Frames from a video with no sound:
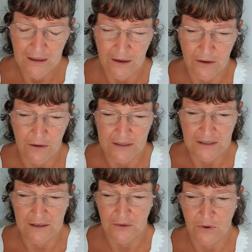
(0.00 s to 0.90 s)
Oh, I
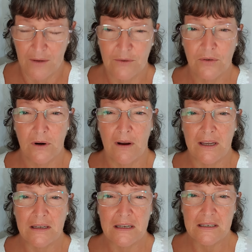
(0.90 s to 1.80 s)
don't know why I'm
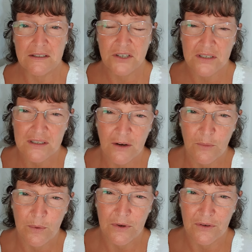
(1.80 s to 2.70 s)
crying. He's just so
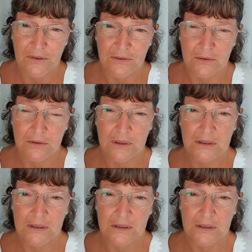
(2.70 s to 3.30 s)
beautiful.